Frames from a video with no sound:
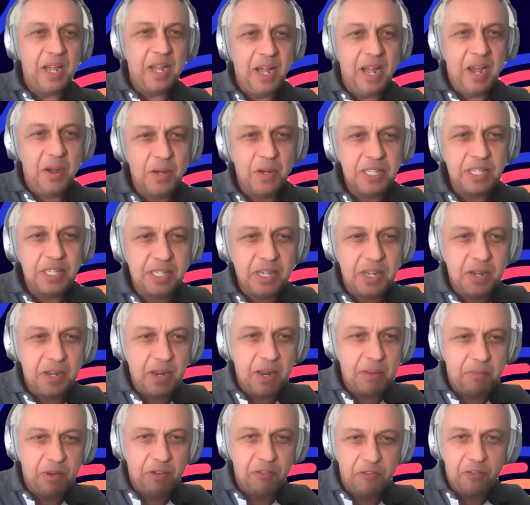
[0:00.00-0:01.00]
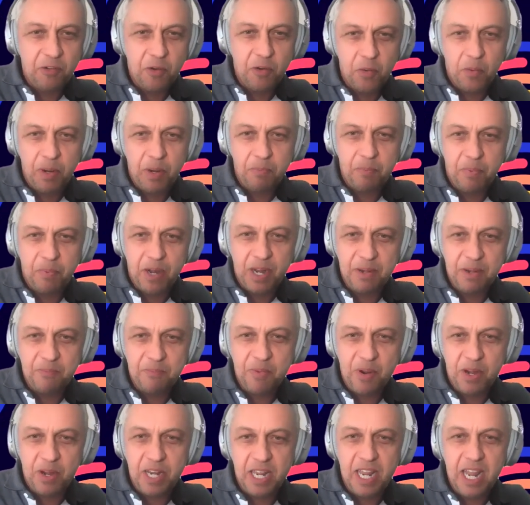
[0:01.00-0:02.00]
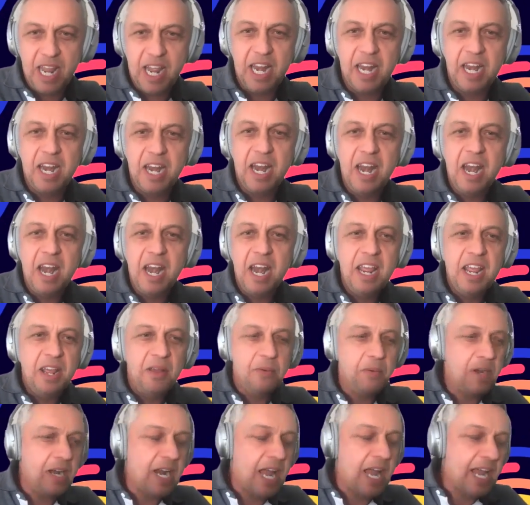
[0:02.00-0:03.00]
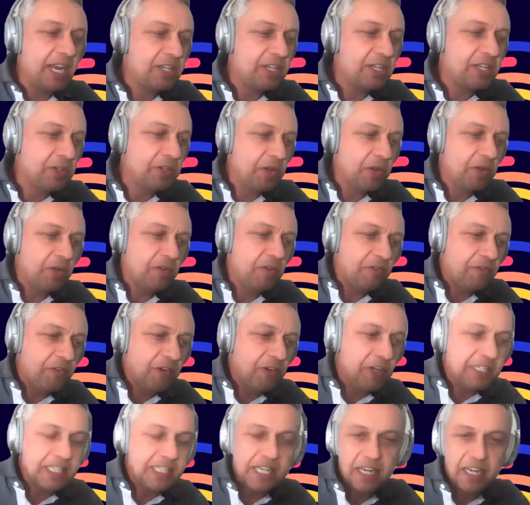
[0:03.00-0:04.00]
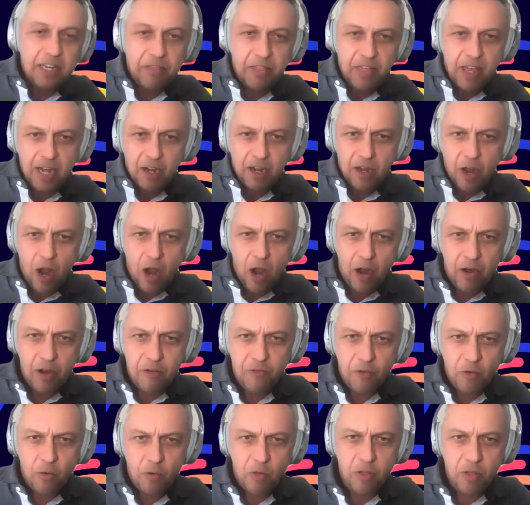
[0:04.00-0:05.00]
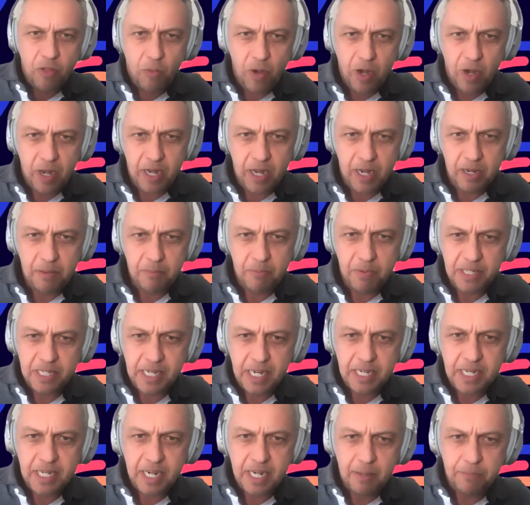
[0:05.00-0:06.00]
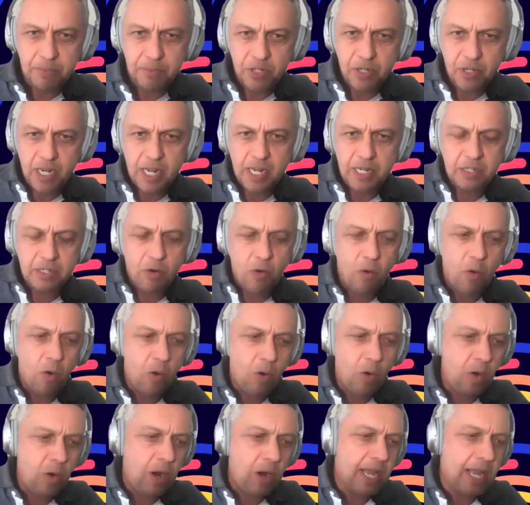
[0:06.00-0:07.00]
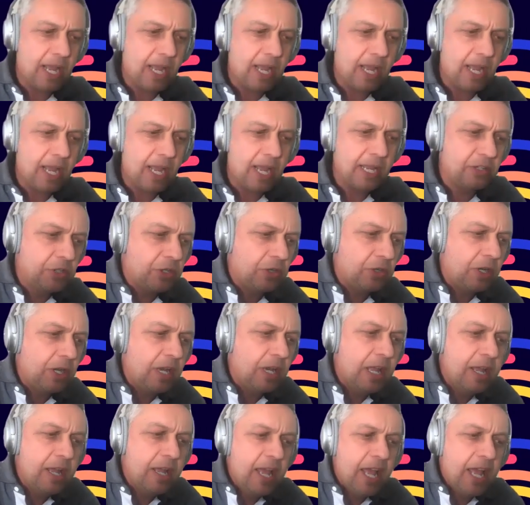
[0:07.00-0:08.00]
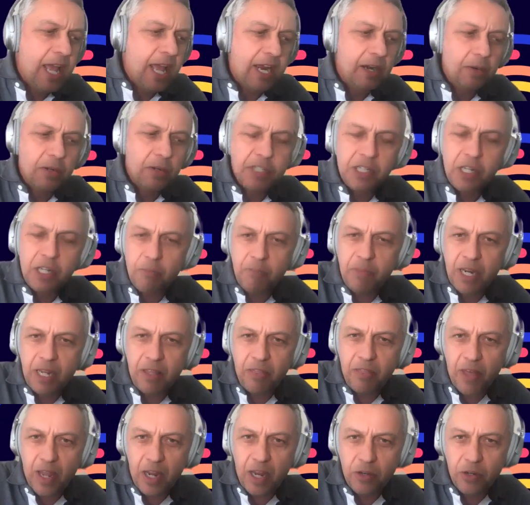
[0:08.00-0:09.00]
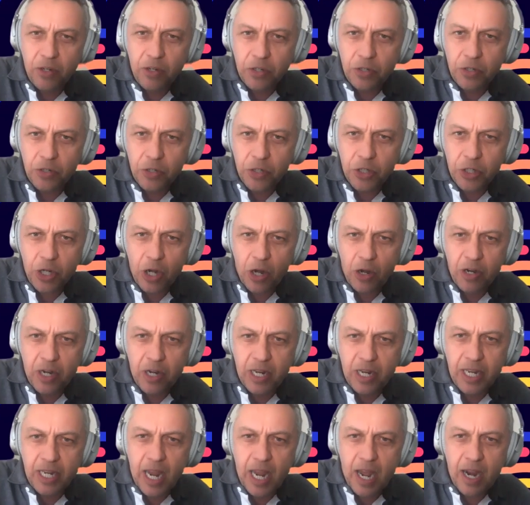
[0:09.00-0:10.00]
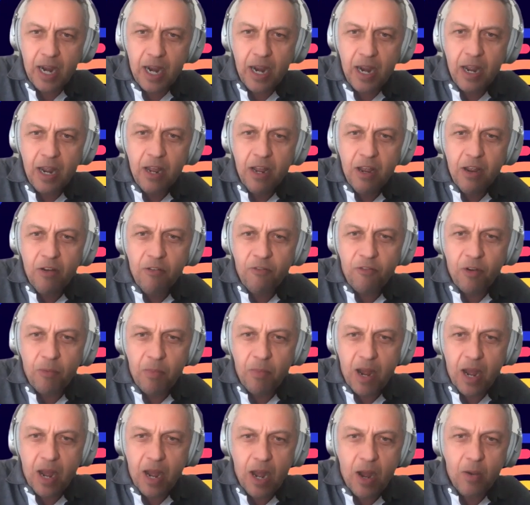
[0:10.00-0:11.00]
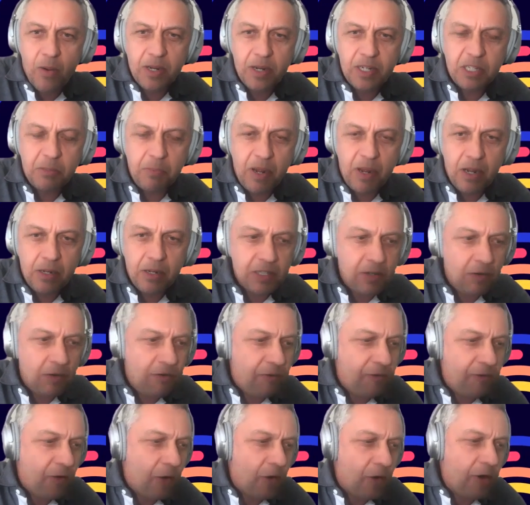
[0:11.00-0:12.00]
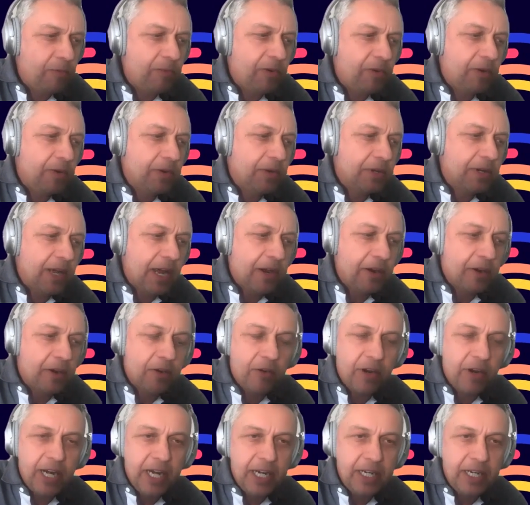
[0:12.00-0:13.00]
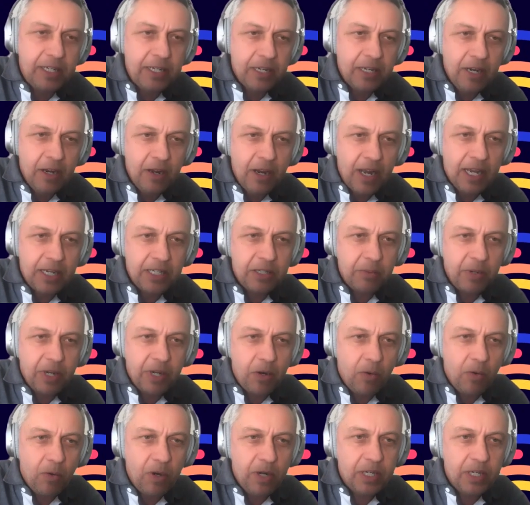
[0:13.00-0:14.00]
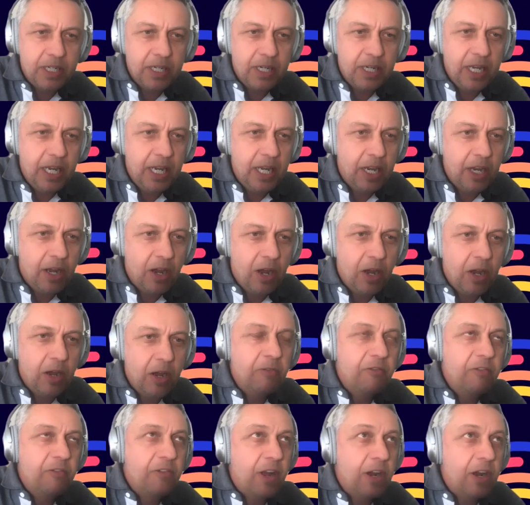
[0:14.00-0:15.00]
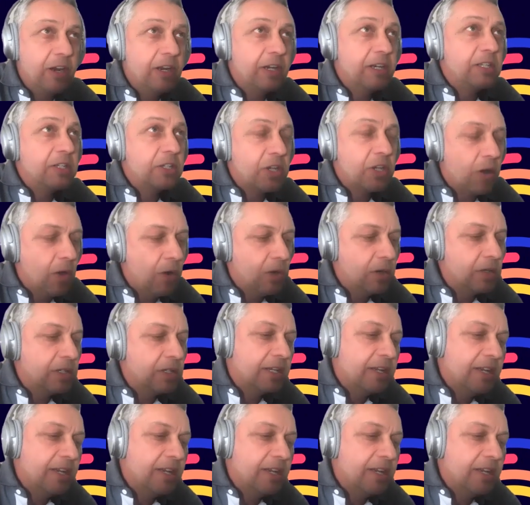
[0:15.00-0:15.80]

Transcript: Also, before we bring Bonnie in, would like to firstly thank Lara for all the work in setting up today's call as usual, and also a big thank you to Shona Young from our spousal forum who agreed, as we call it in EO, voluntold,